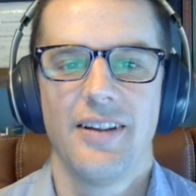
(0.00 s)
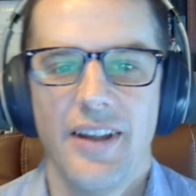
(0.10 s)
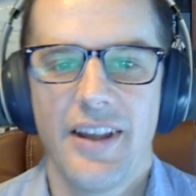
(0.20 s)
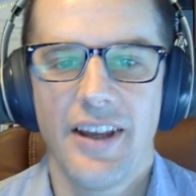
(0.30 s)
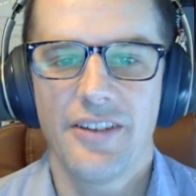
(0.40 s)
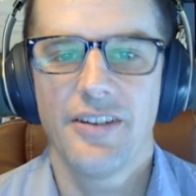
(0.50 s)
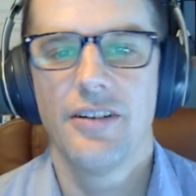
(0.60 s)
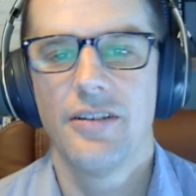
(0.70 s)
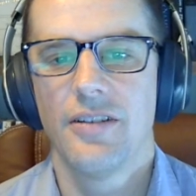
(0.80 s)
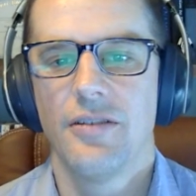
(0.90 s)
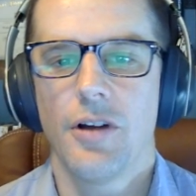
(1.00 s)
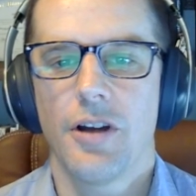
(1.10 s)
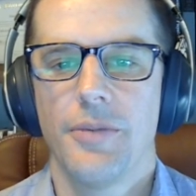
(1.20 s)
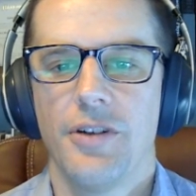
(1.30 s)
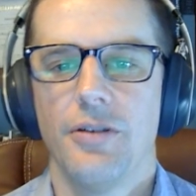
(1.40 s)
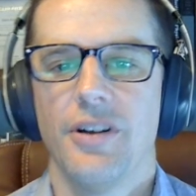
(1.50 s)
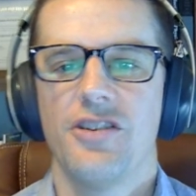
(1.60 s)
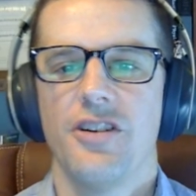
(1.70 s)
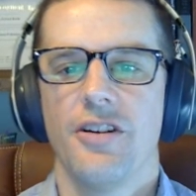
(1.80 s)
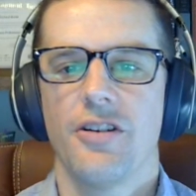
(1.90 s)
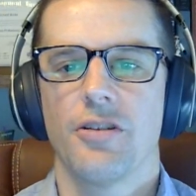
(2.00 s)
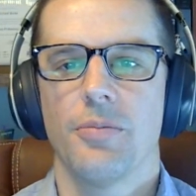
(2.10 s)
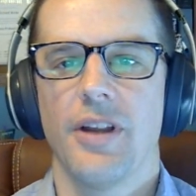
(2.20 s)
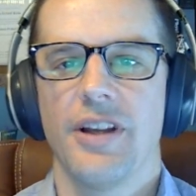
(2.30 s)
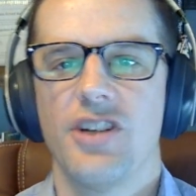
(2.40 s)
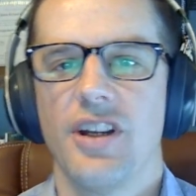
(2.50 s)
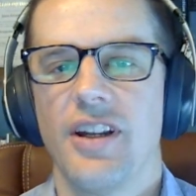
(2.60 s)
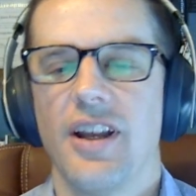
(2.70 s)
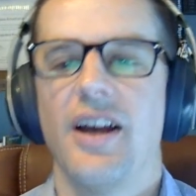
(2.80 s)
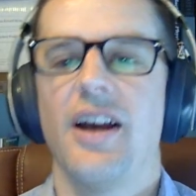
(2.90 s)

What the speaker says: Hey guys, welcome to Engineer Your Supply Chain.